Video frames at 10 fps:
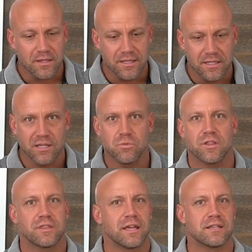dealing
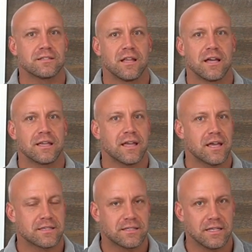with things like
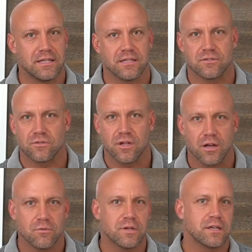STDs, so
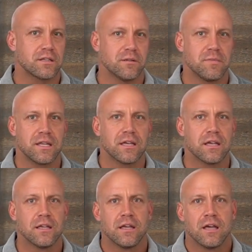gonorrhea, chlamydia.